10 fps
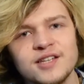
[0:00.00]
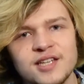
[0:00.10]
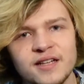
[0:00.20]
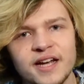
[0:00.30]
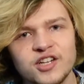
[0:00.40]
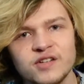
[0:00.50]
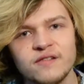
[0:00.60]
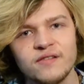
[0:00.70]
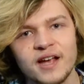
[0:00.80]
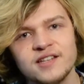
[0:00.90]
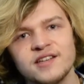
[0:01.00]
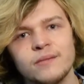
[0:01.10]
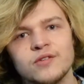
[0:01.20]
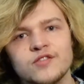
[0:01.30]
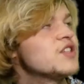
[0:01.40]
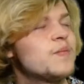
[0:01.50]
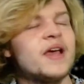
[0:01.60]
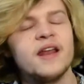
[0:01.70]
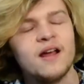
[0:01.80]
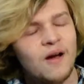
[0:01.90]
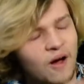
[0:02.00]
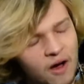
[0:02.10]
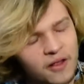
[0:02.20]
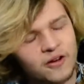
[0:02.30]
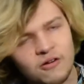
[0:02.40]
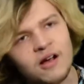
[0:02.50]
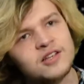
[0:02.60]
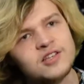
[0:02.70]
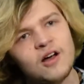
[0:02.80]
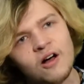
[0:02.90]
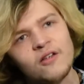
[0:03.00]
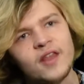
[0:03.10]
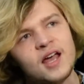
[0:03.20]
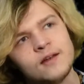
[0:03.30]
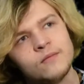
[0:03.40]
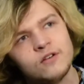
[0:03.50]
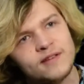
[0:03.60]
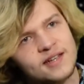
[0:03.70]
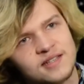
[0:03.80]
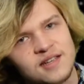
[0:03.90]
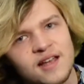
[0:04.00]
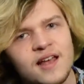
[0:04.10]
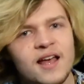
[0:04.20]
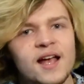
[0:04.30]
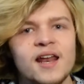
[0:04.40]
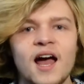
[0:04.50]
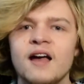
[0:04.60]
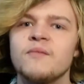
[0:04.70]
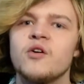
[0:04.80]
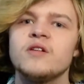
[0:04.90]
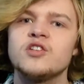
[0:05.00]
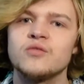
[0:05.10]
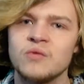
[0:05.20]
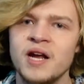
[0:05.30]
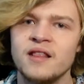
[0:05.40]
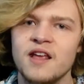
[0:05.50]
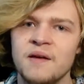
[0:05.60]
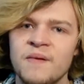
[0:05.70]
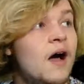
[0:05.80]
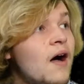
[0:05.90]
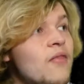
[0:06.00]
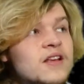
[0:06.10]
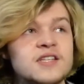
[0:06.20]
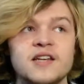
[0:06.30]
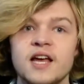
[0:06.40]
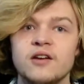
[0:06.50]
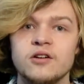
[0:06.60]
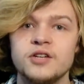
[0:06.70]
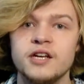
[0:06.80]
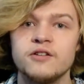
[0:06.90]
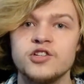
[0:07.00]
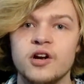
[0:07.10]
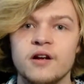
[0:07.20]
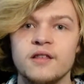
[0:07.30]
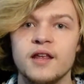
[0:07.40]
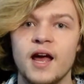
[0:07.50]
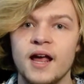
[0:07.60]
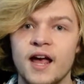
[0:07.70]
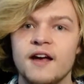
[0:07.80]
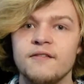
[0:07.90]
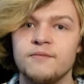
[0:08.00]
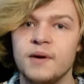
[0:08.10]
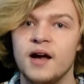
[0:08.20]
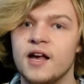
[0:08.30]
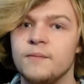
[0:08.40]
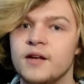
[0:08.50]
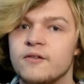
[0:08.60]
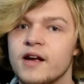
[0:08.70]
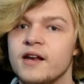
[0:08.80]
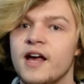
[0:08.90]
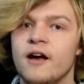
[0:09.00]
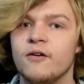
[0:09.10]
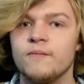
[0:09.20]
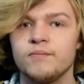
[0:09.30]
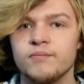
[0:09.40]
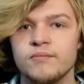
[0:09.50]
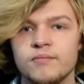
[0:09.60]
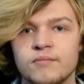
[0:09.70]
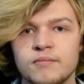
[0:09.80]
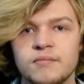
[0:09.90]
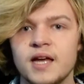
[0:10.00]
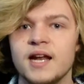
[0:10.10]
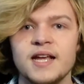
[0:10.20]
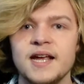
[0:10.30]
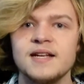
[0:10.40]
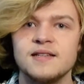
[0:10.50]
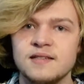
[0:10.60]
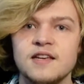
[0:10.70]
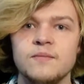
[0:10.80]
a selection of lightsabers spanning all across all 9 movies, and I'm going to rate them on the standard tier chart that I have behind me right now. That I can't see